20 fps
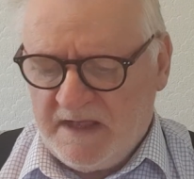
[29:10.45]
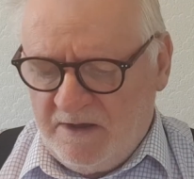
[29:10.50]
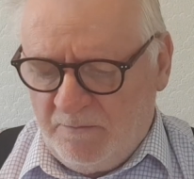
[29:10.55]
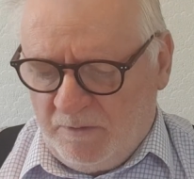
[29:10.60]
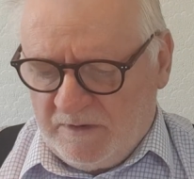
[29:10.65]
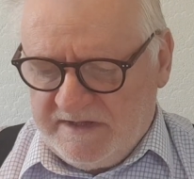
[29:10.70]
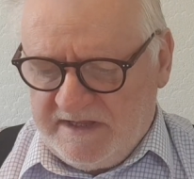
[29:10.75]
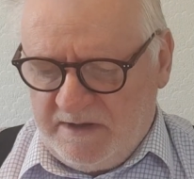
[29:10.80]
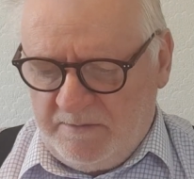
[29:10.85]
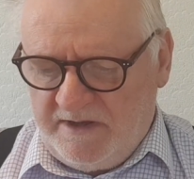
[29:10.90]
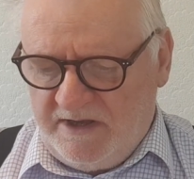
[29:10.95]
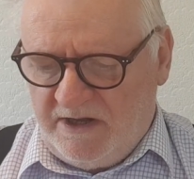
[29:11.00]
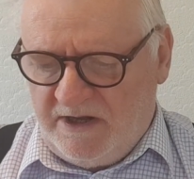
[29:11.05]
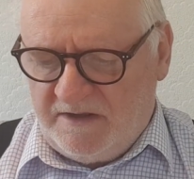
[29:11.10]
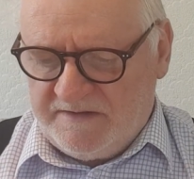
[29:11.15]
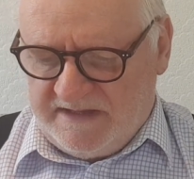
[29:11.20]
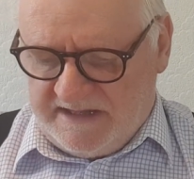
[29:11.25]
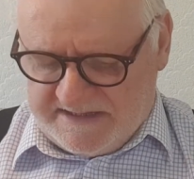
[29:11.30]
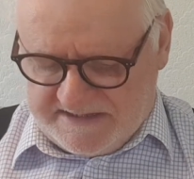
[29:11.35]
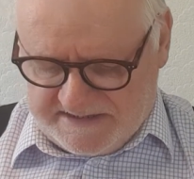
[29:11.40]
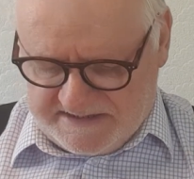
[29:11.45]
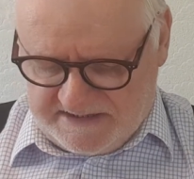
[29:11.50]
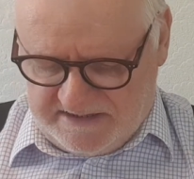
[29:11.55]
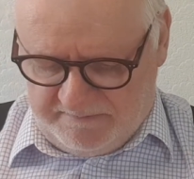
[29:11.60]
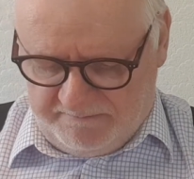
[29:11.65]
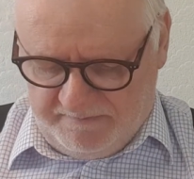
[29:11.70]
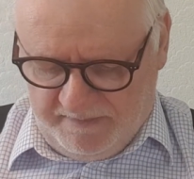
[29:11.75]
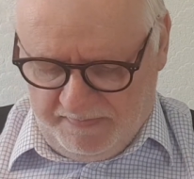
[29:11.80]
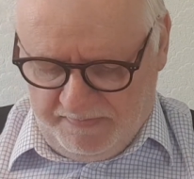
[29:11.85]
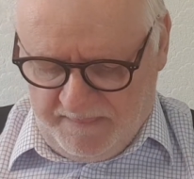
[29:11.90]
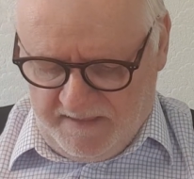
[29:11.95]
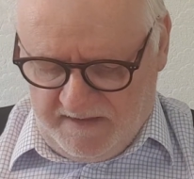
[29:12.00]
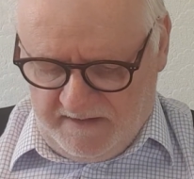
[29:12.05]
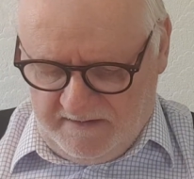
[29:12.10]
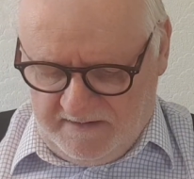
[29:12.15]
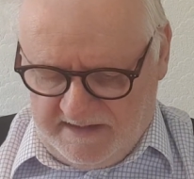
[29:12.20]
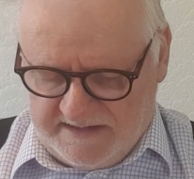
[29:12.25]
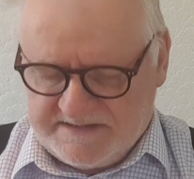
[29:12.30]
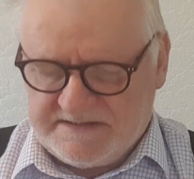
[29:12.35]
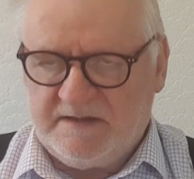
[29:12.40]
Well, there we are. That's
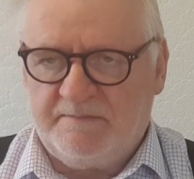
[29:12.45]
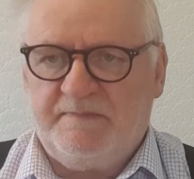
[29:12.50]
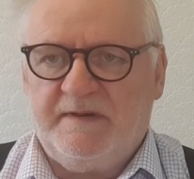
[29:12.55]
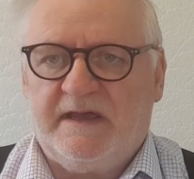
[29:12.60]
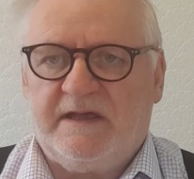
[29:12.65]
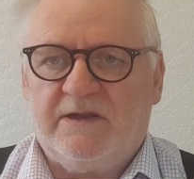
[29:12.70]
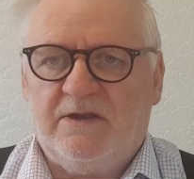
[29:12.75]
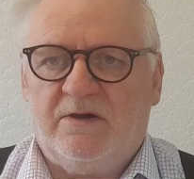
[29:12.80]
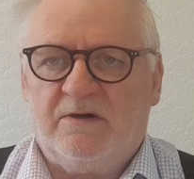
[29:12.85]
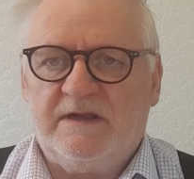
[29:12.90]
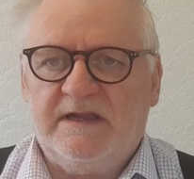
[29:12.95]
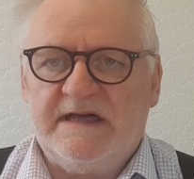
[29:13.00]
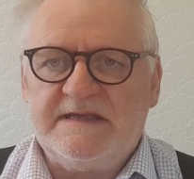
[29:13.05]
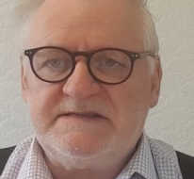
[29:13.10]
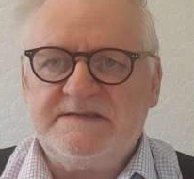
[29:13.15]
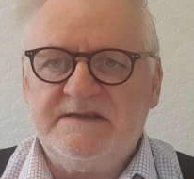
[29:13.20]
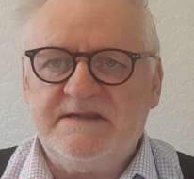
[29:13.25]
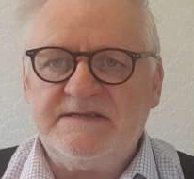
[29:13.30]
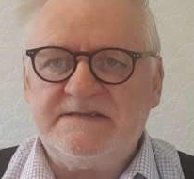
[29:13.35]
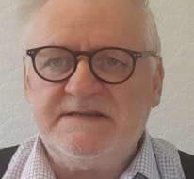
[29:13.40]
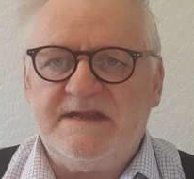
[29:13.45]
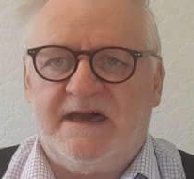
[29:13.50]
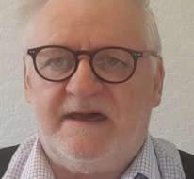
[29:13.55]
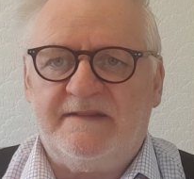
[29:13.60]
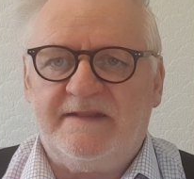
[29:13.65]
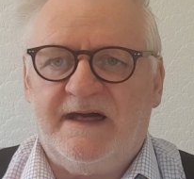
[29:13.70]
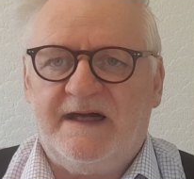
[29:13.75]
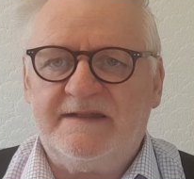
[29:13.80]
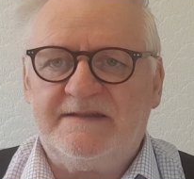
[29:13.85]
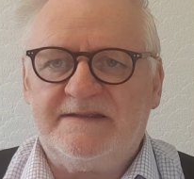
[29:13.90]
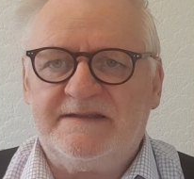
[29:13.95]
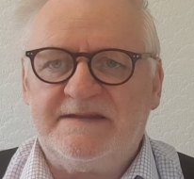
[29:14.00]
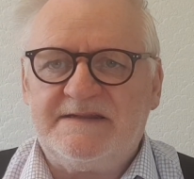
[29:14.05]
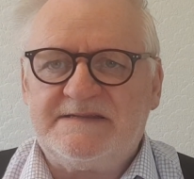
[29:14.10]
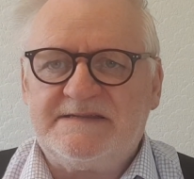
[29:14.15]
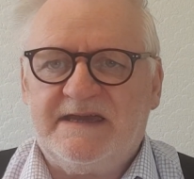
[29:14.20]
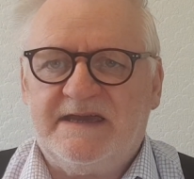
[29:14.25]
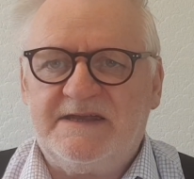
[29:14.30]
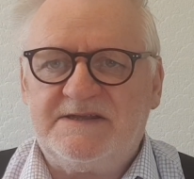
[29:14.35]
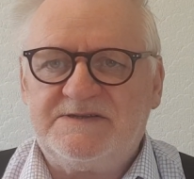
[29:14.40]
a big long lesson, isn't it? That didn't
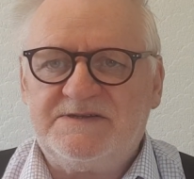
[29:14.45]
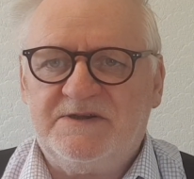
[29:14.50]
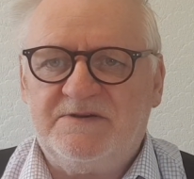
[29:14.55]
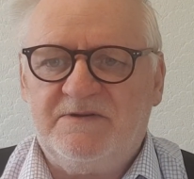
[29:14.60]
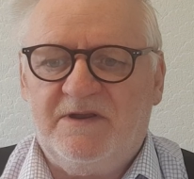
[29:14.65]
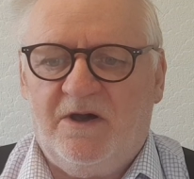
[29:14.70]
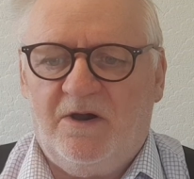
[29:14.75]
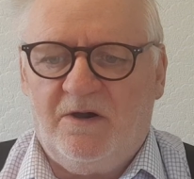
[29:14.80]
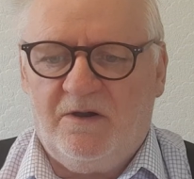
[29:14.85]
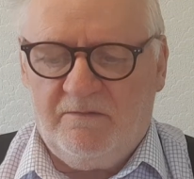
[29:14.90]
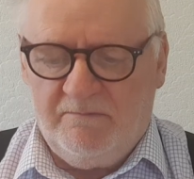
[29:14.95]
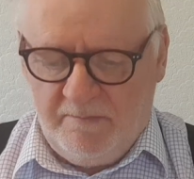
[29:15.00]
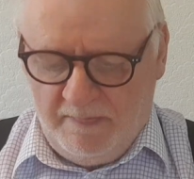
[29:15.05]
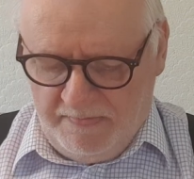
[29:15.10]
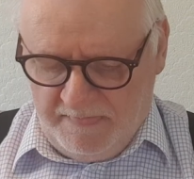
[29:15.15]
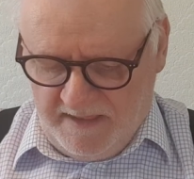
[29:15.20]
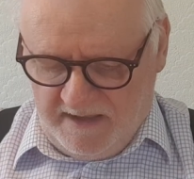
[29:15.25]
take too long.